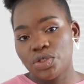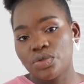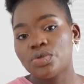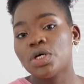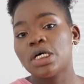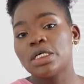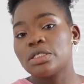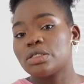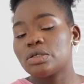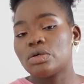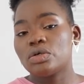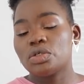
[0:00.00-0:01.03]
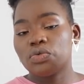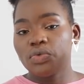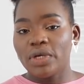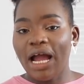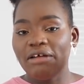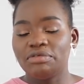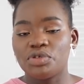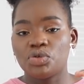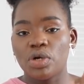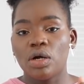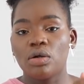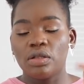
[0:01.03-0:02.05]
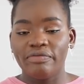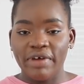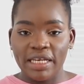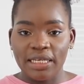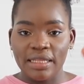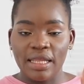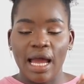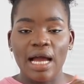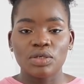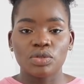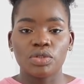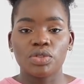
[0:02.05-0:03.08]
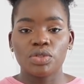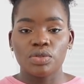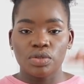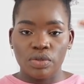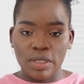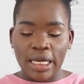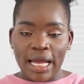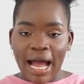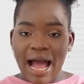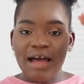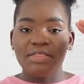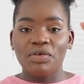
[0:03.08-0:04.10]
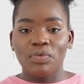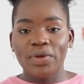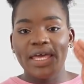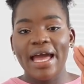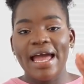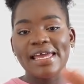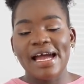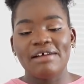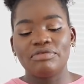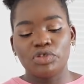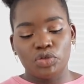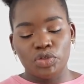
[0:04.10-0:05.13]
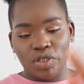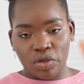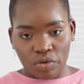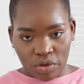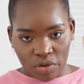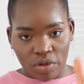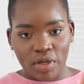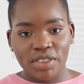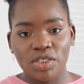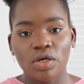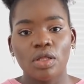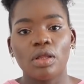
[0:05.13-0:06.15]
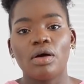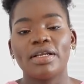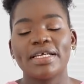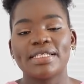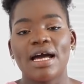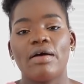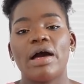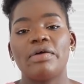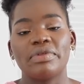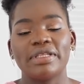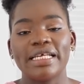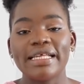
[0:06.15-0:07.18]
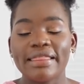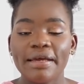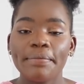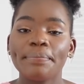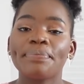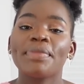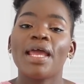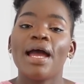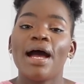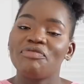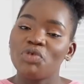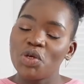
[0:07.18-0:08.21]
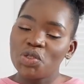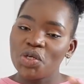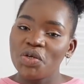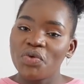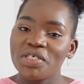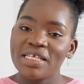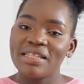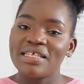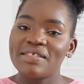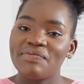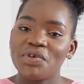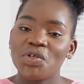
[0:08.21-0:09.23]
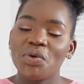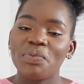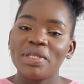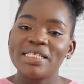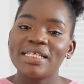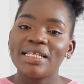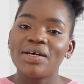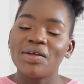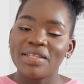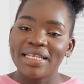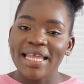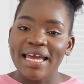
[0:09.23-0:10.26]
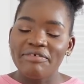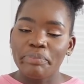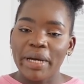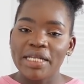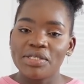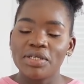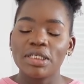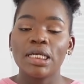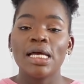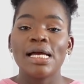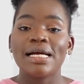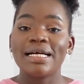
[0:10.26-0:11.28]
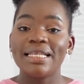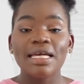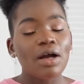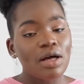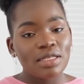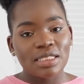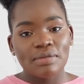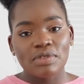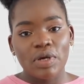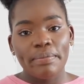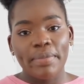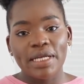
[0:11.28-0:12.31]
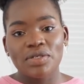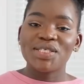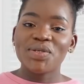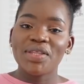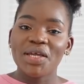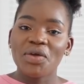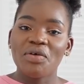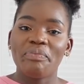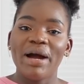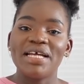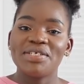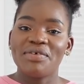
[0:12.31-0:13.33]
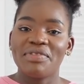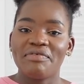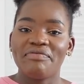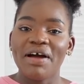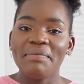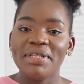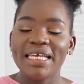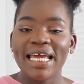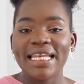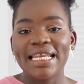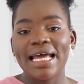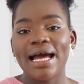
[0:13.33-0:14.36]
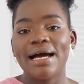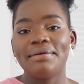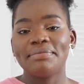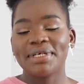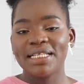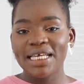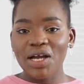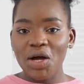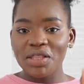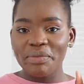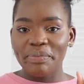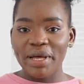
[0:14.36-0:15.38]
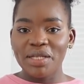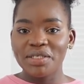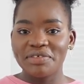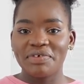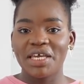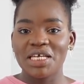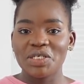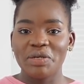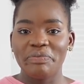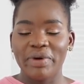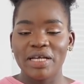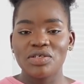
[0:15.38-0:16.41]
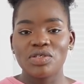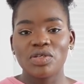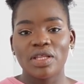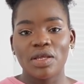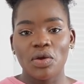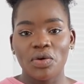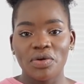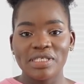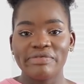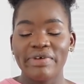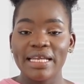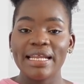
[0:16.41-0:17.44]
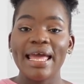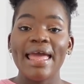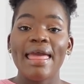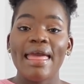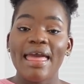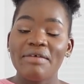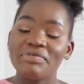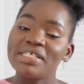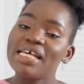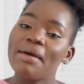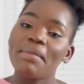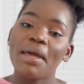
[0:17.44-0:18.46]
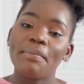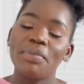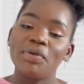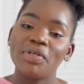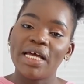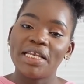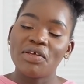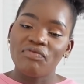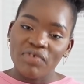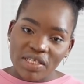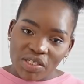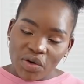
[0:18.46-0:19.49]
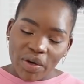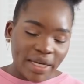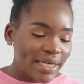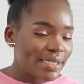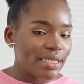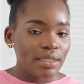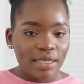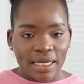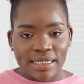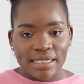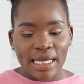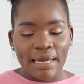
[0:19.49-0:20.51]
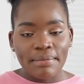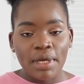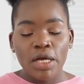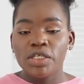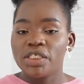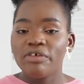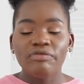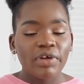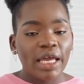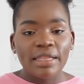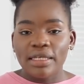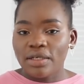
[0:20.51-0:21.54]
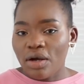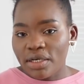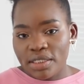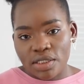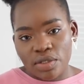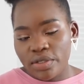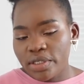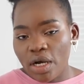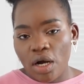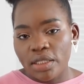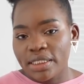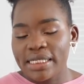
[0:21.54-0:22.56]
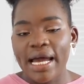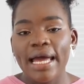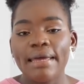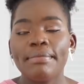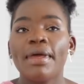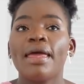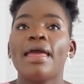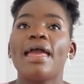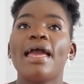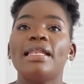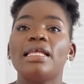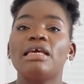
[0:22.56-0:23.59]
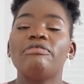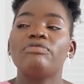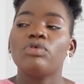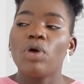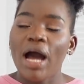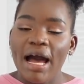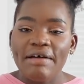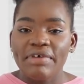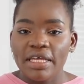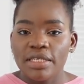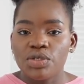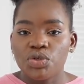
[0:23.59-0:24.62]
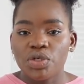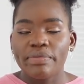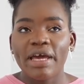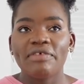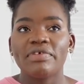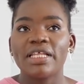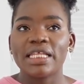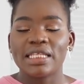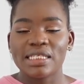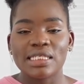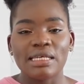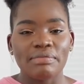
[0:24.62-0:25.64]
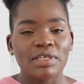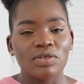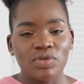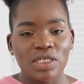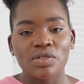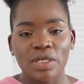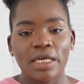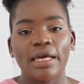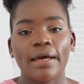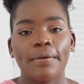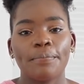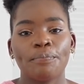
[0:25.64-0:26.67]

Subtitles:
you, so you won't have to struggle finding the actual shoes. So the way I have shown you in chronological order is how I will link them. If you enjoyed watching this video, please click on the like button, click on the subscribe button so that you're part of the family, and click on the bell notification button so that you're notified every time I upload a new video. And until next time, don't forget that God is good all the time. And if you have any dream, I feel like this is something you need to hear.